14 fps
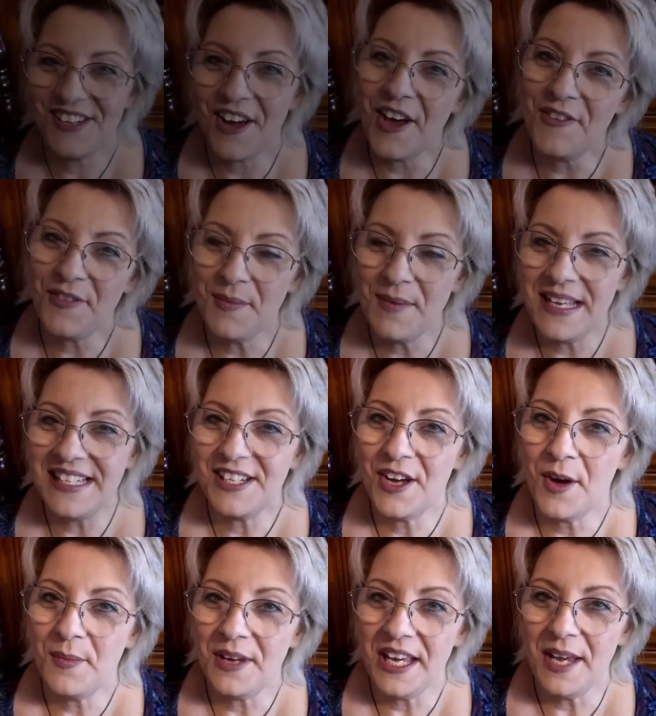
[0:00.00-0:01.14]
Dawn from Indigo
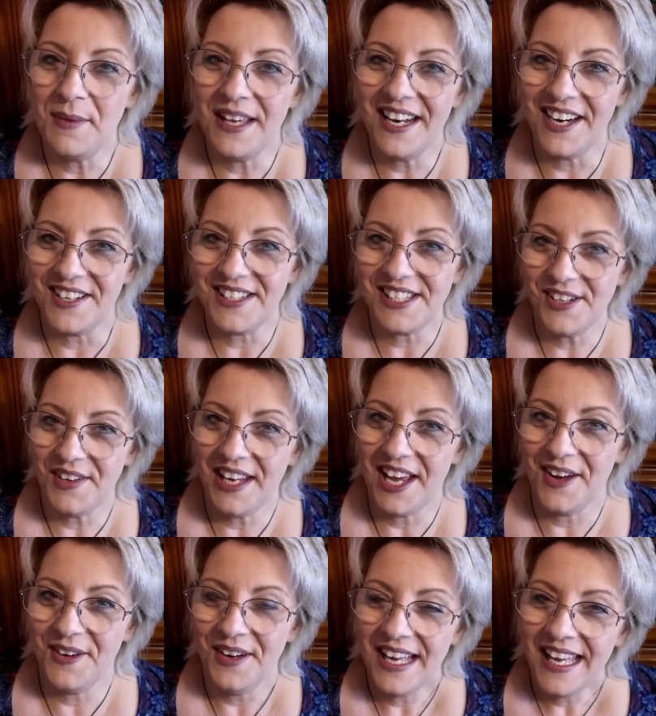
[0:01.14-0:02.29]
Bohemian Art
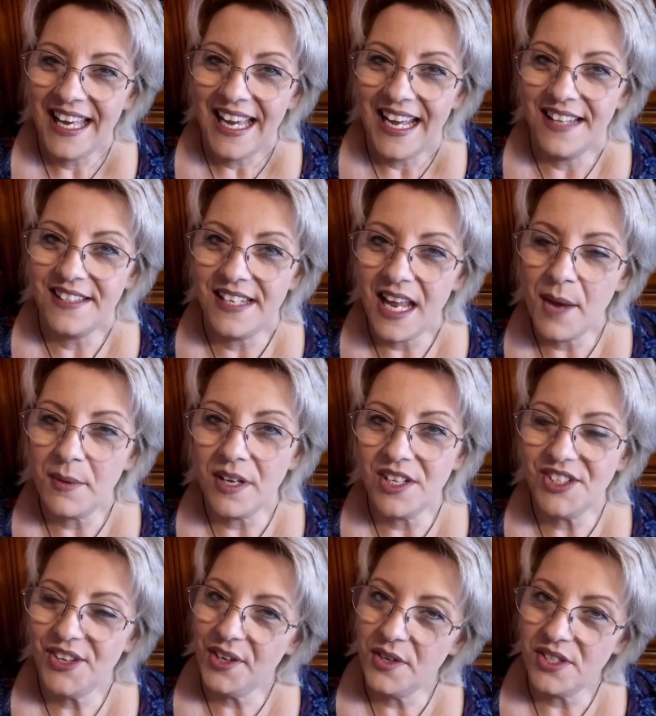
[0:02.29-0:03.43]
Studio. And today I'm going to
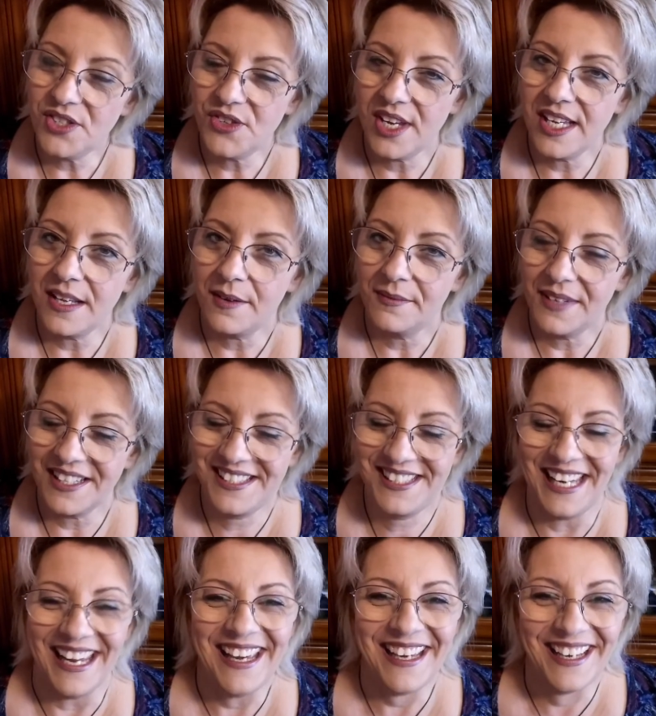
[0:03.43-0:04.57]
show you a stink. A
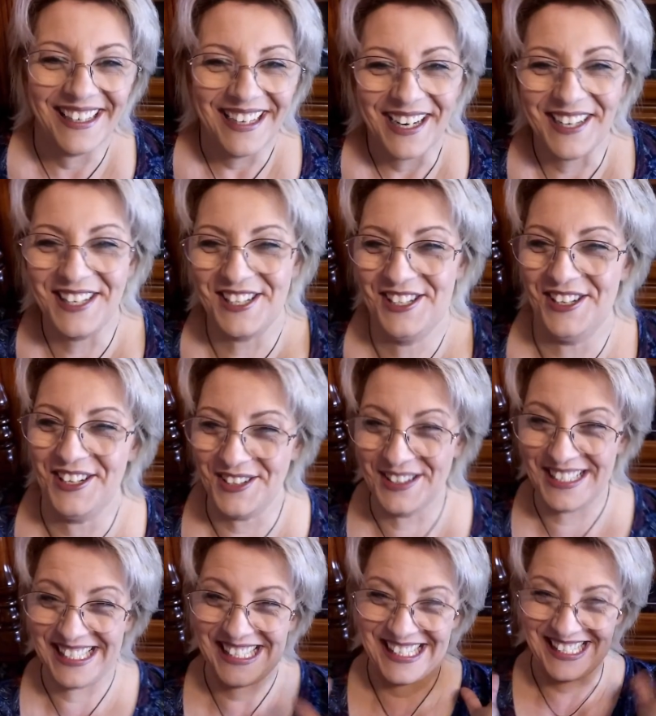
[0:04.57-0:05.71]
stink? I'm going to show you
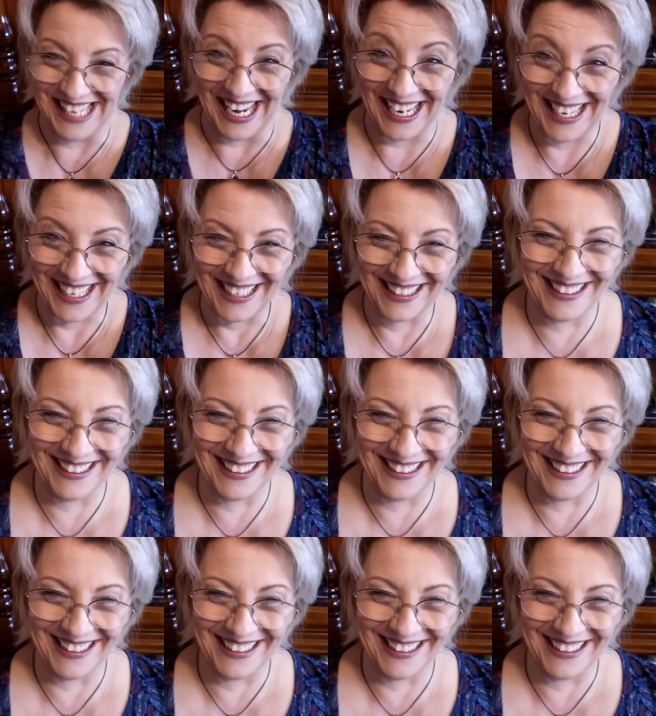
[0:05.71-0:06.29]
a stink.